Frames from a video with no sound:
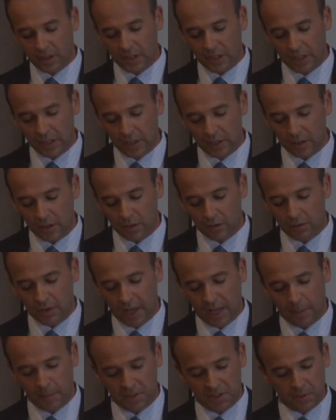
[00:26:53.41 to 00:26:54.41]
the
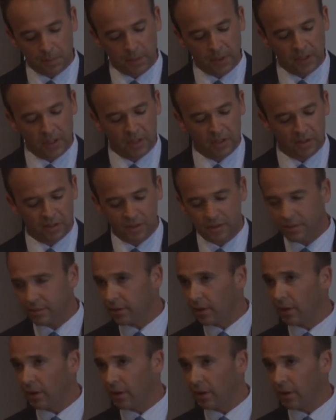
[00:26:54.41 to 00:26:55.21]
unanimous opinions